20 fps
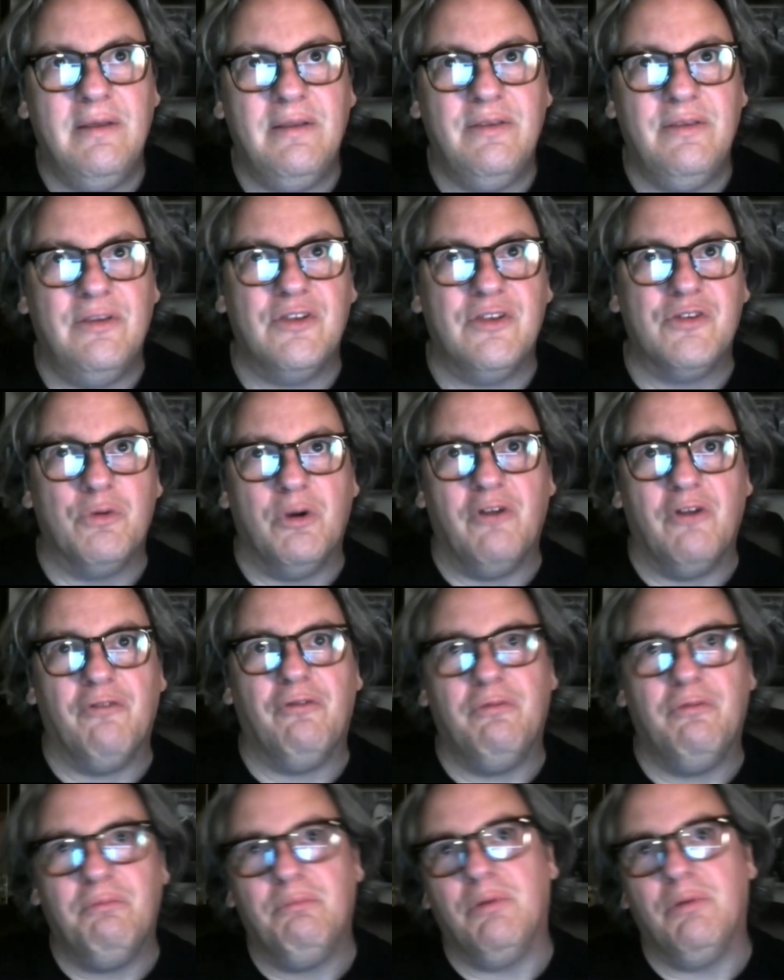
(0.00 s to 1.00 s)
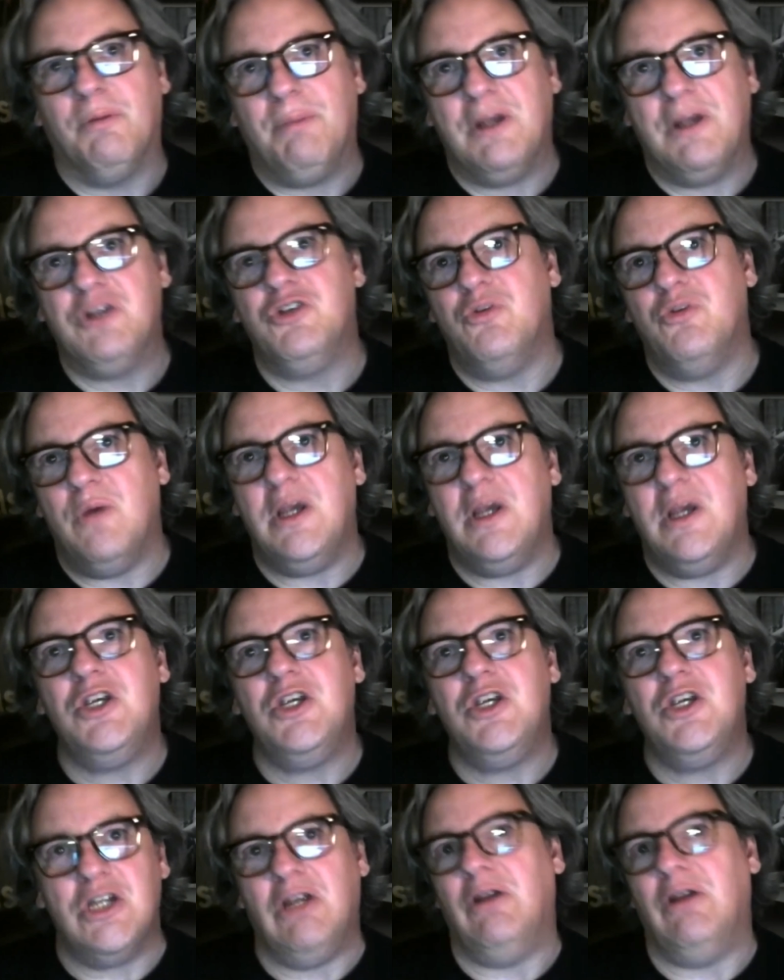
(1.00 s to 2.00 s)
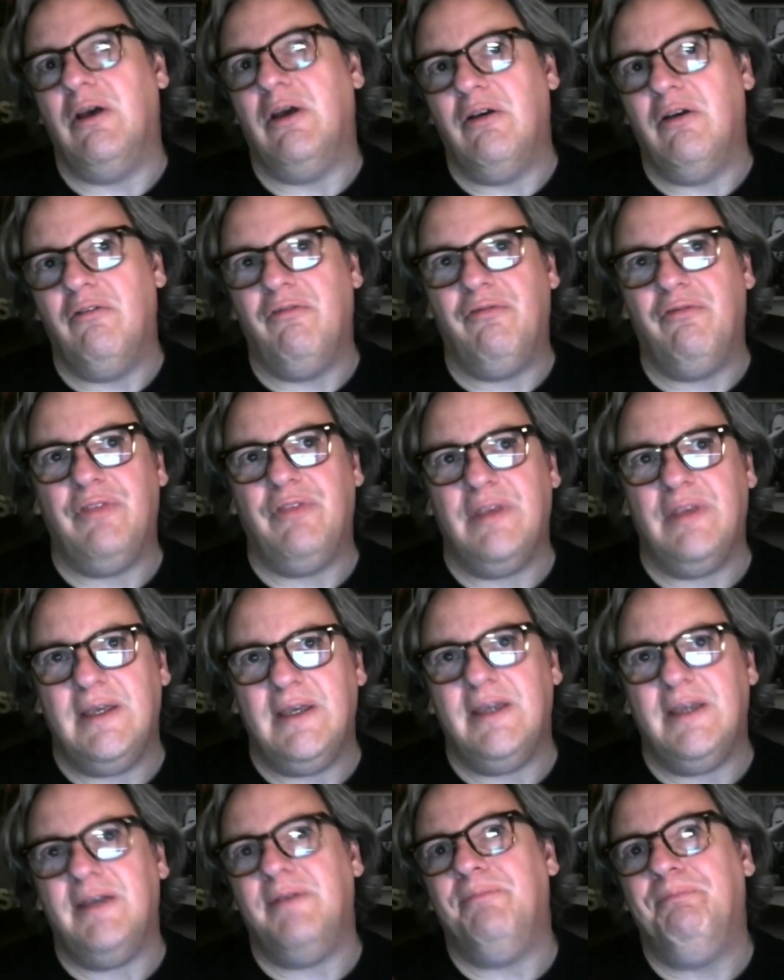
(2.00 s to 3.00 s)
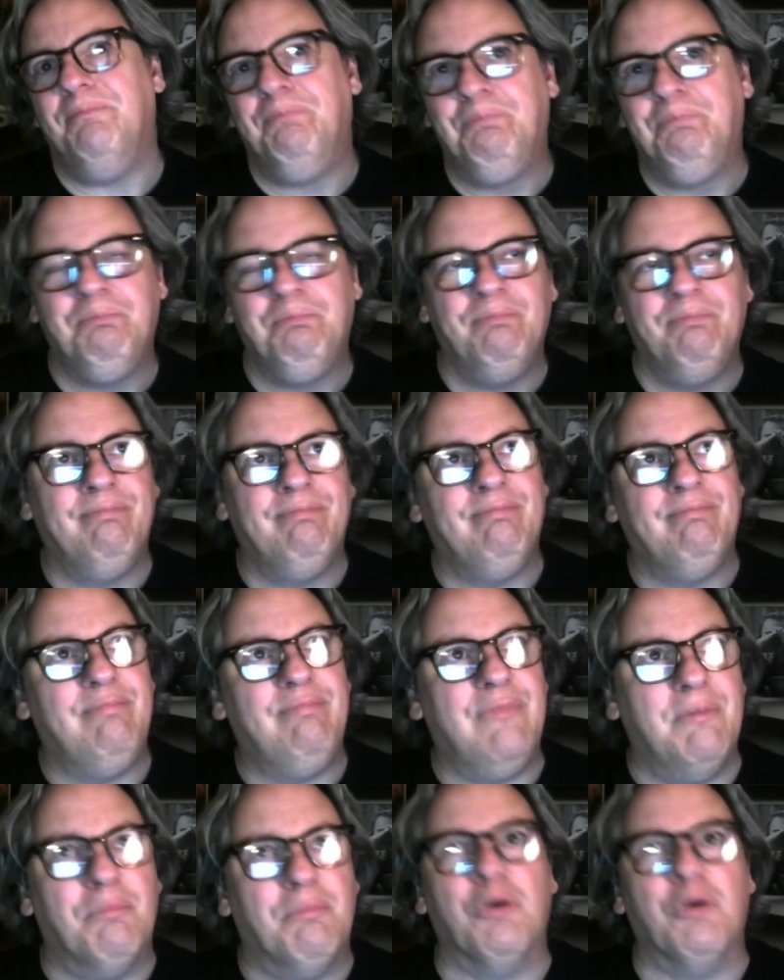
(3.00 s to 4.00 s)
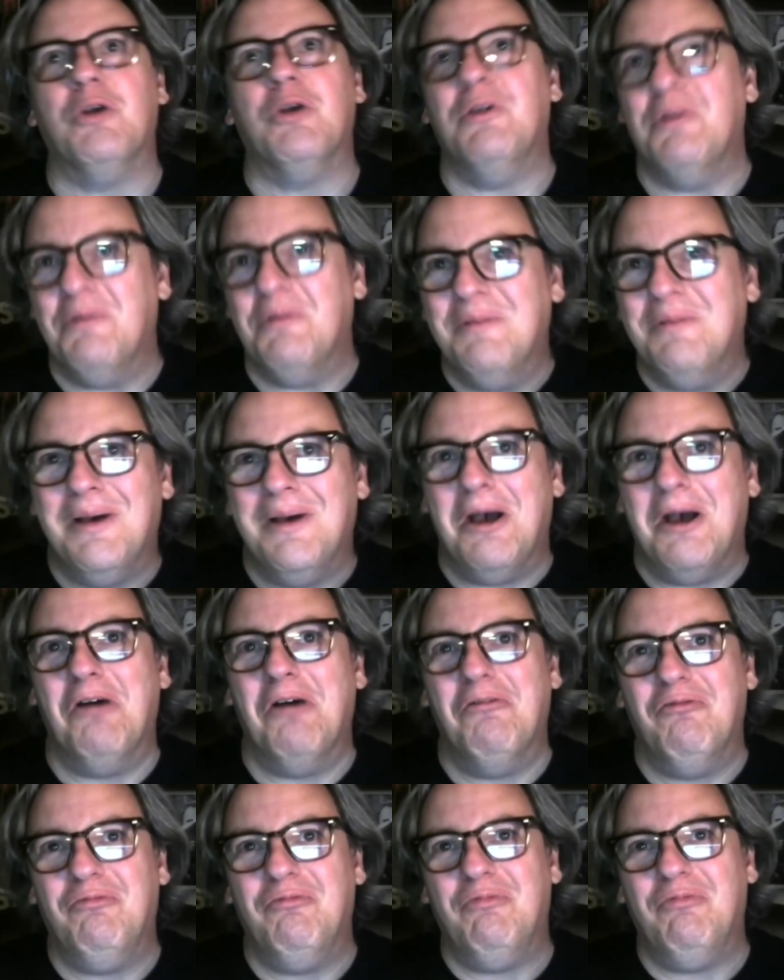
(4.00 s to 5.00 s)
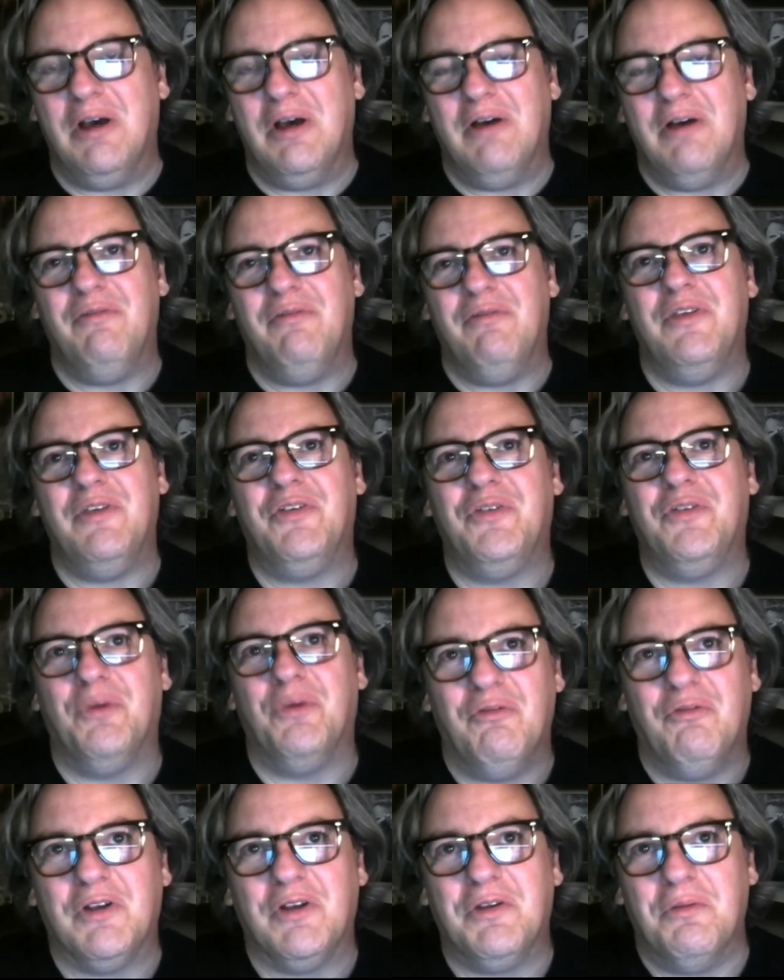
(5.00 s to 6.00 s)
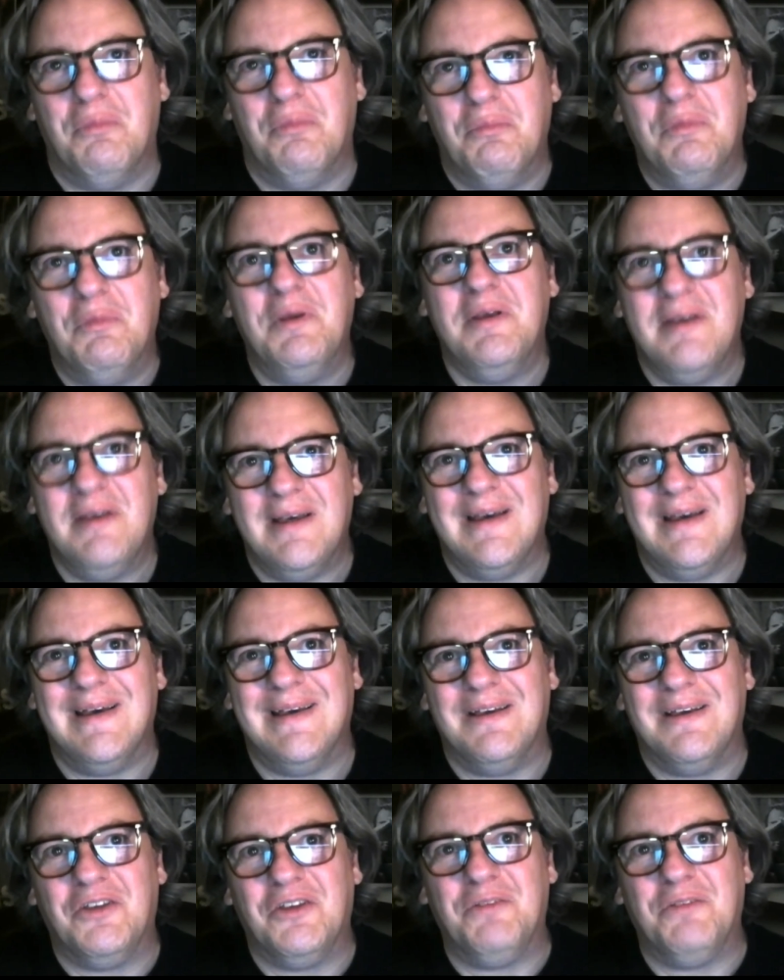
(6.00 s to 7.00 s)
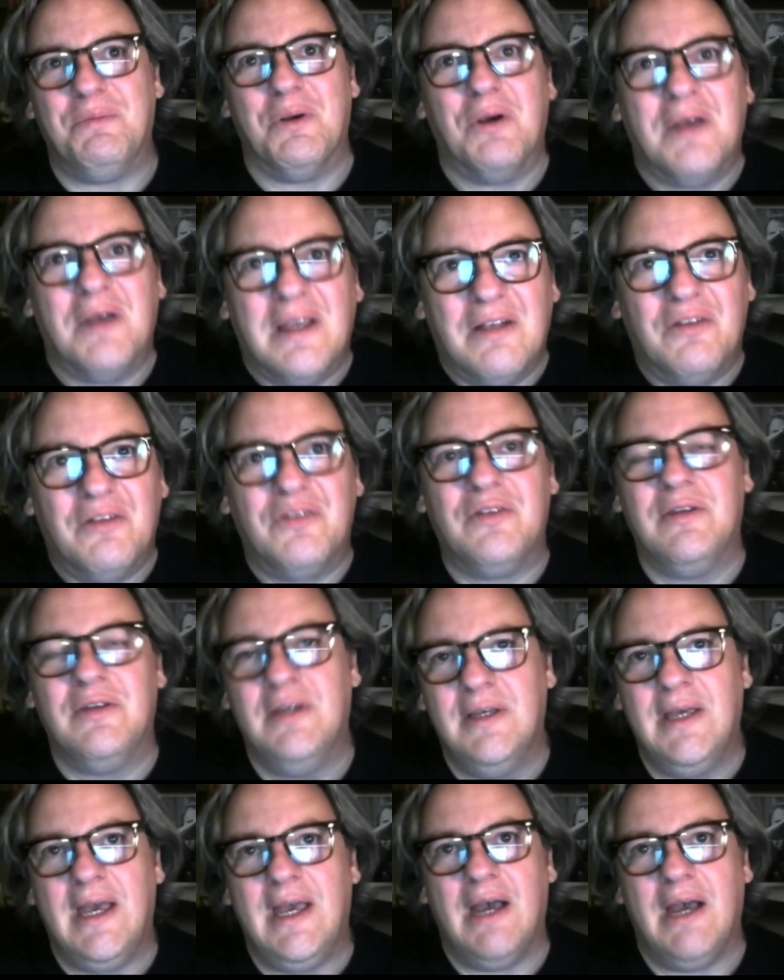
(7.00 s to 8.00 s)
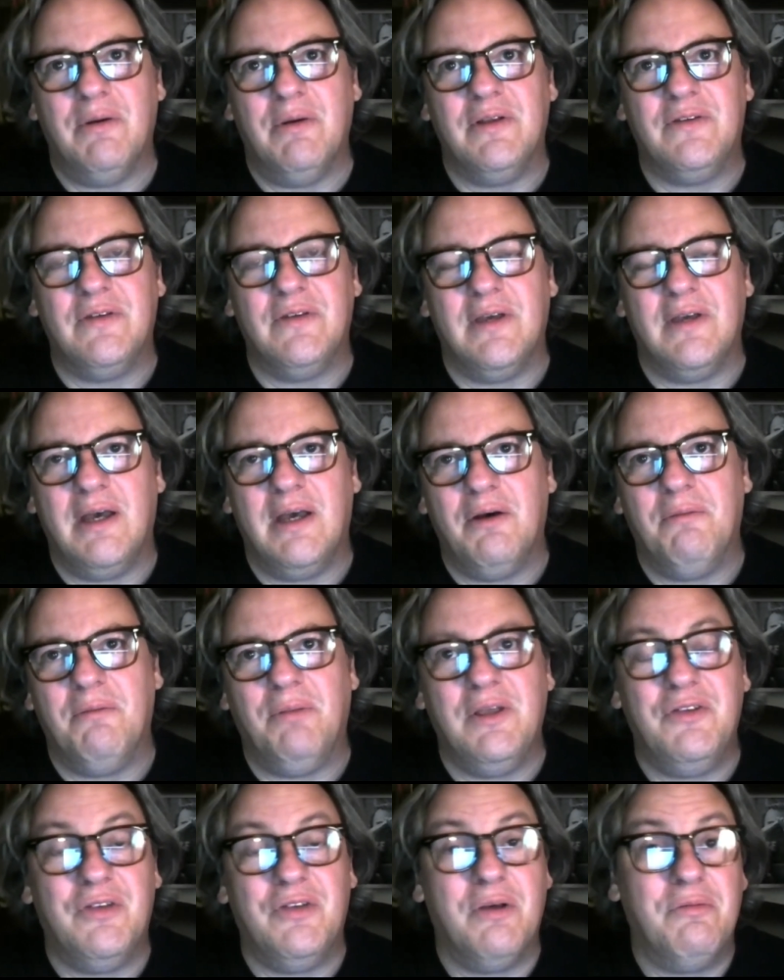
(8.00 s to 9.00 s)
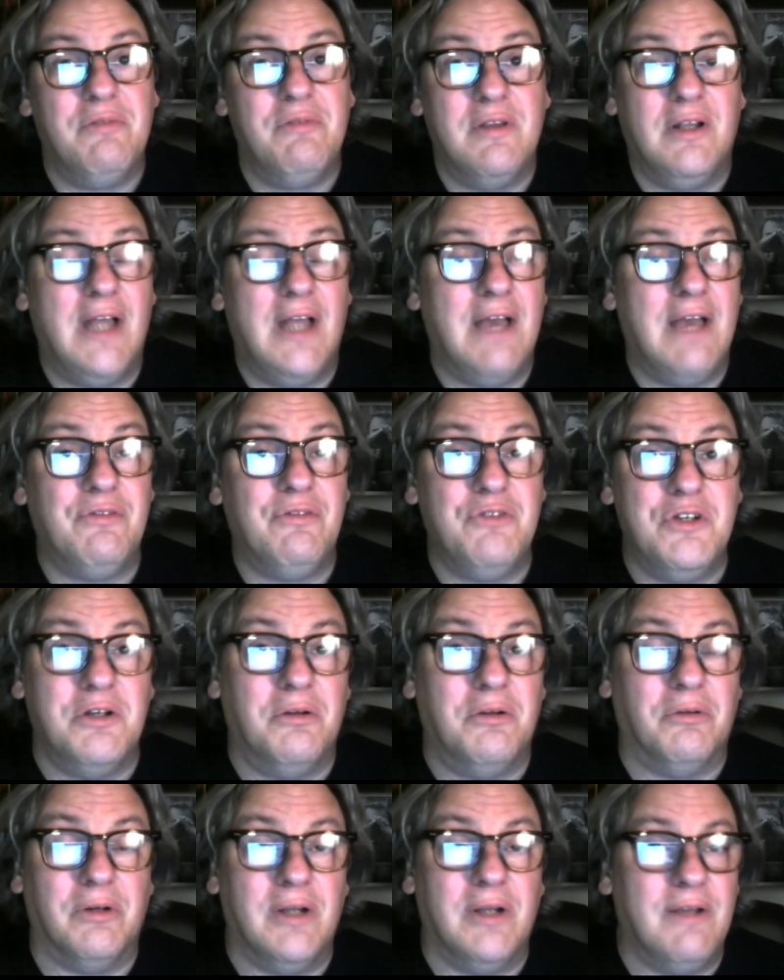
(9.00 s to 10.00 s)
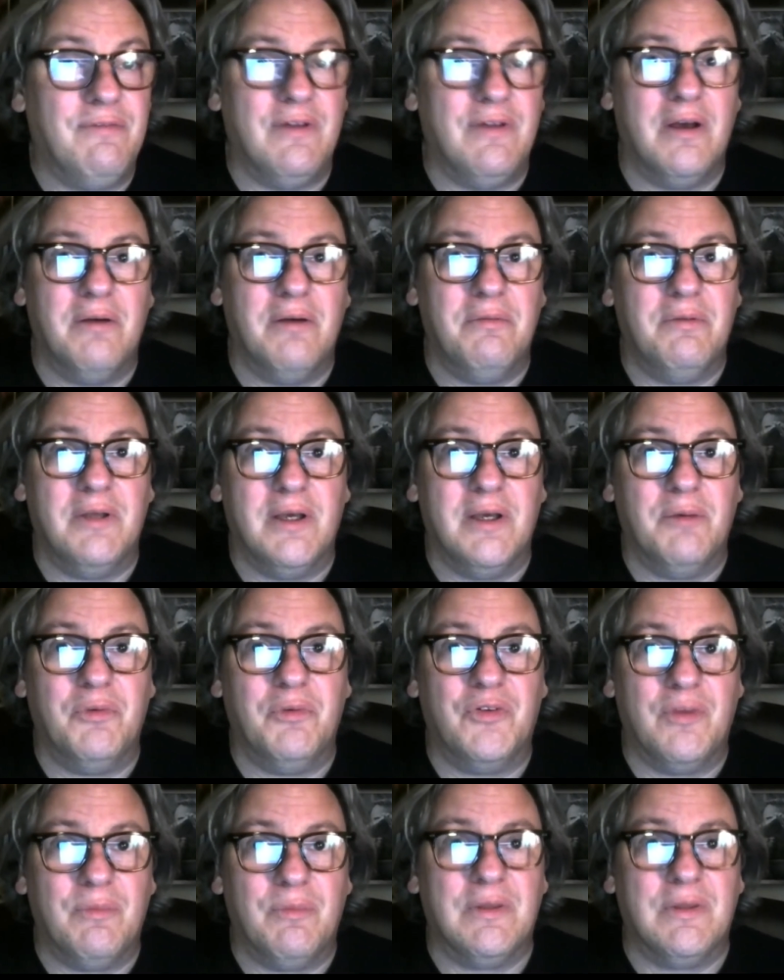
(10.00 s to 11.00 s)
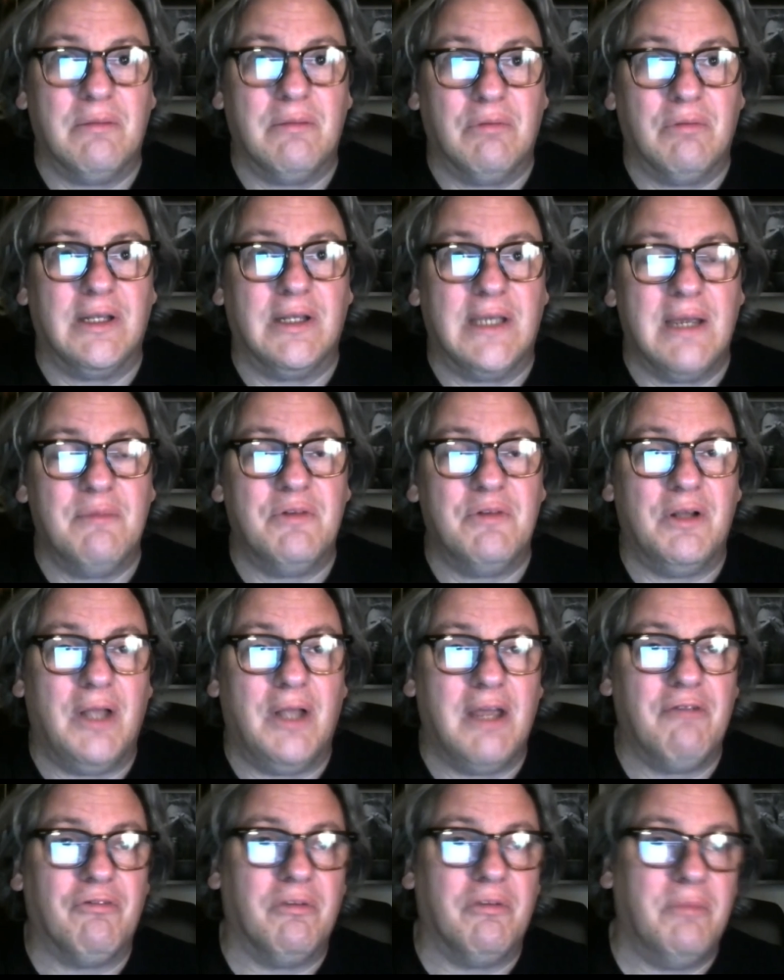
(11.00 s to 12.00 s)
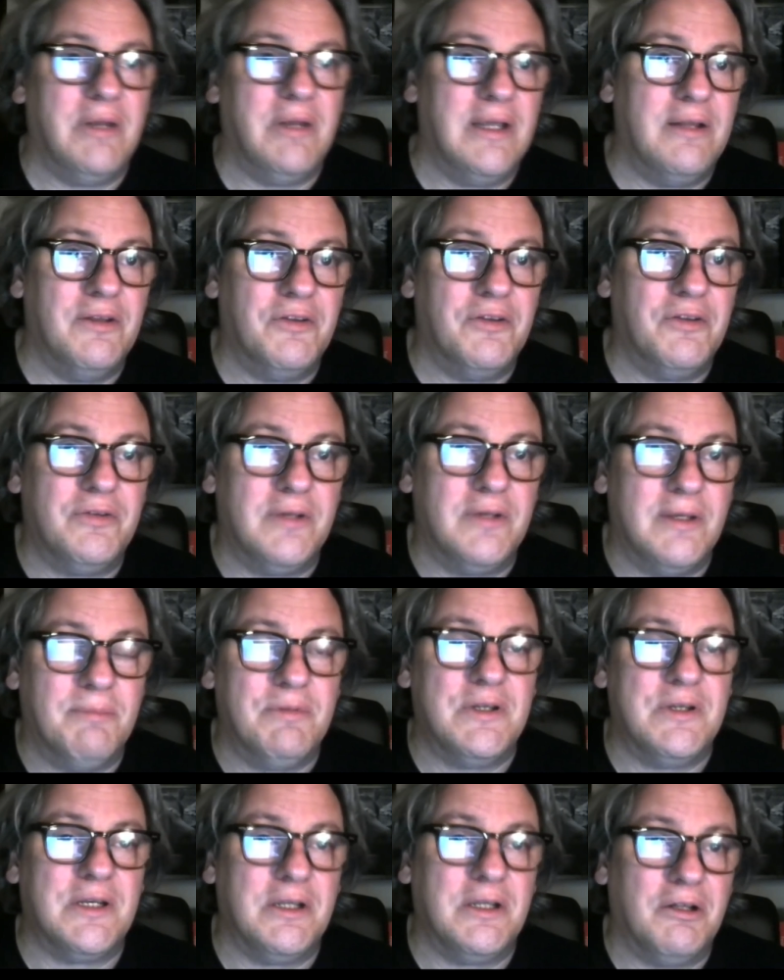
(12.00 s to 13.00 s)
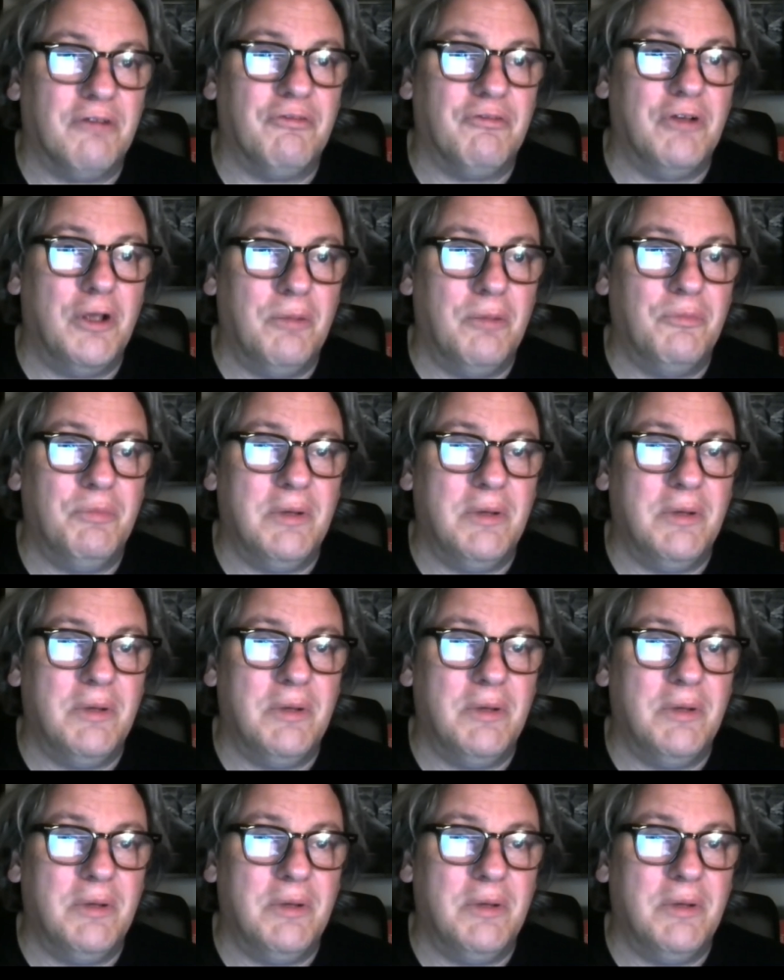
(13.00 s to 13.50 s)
the sort of perpetuation of the burden of this sort of victim experience, how it plays out in the lives of children, I found was something that really came to light for me in this particular film.